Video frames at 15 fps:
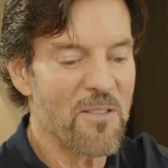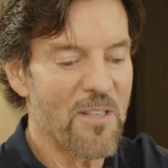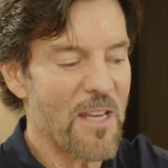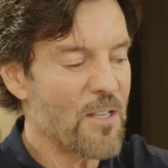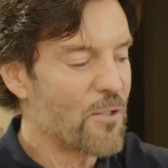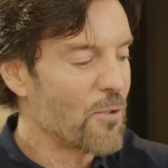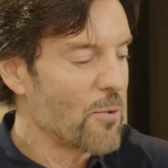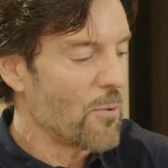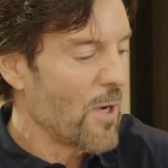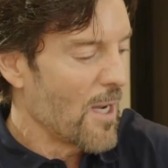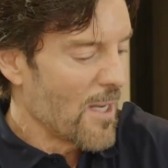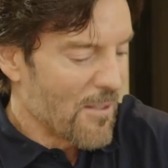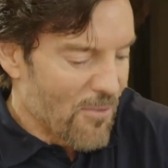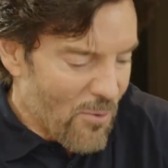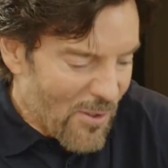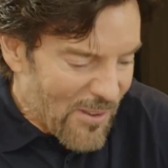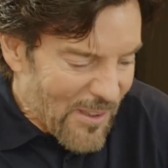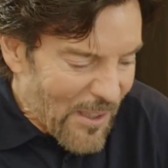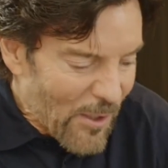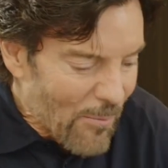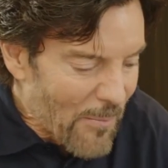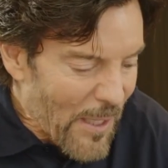say do a
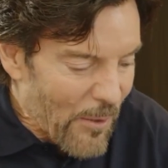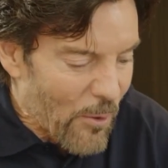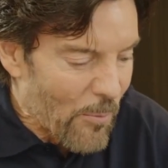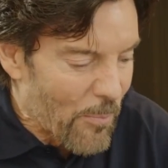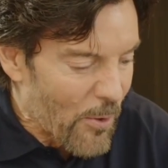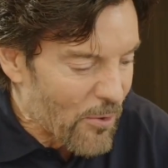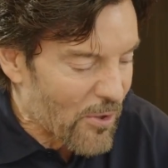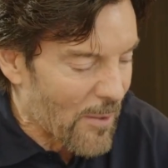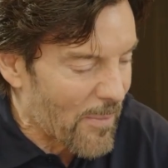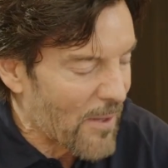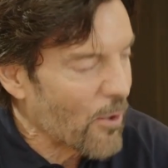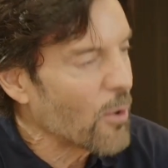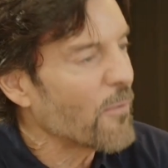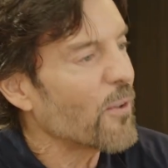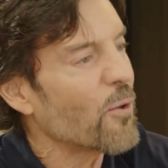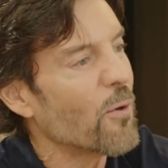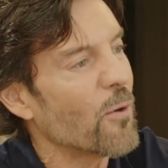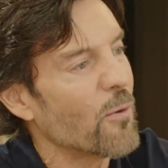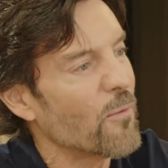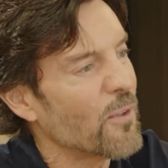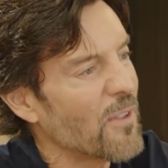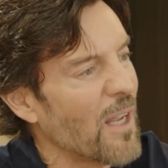little micro push-up, and then
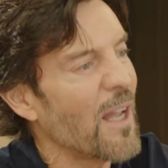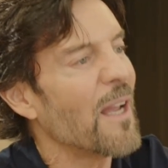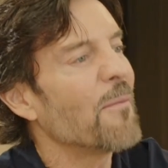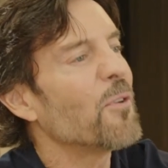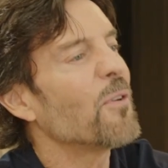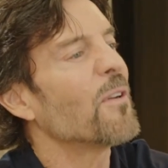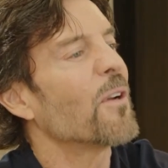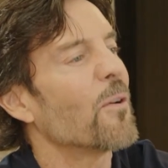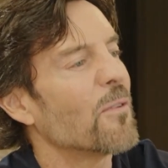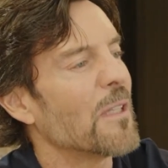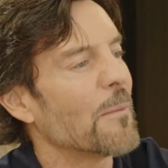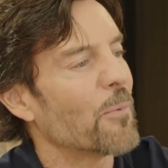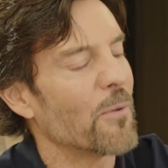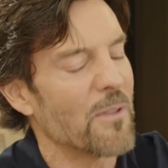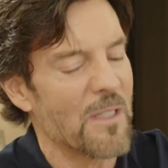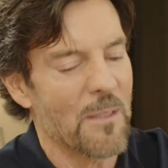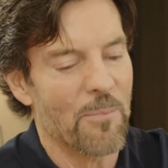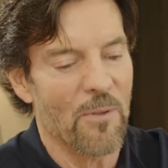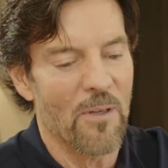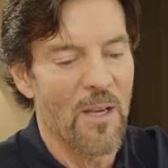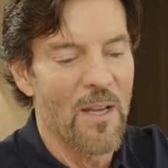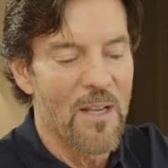over time you can go deeper and
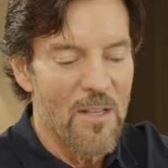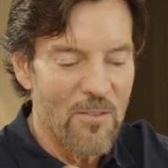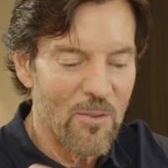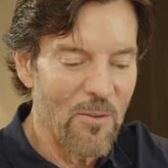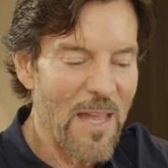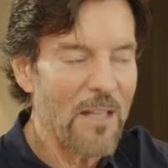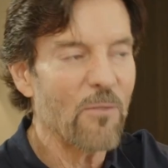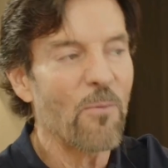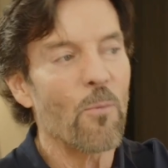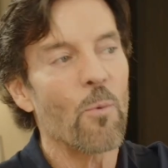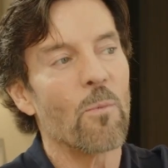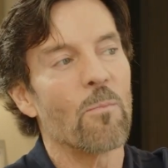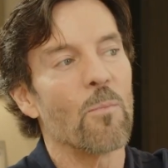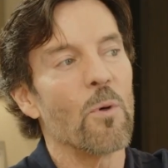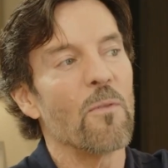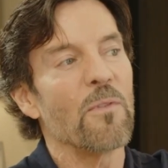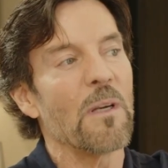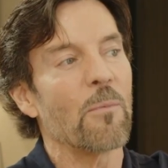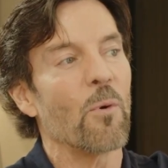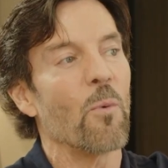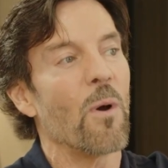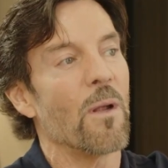deeper. So that's move
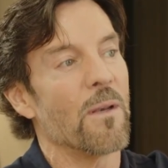number 1.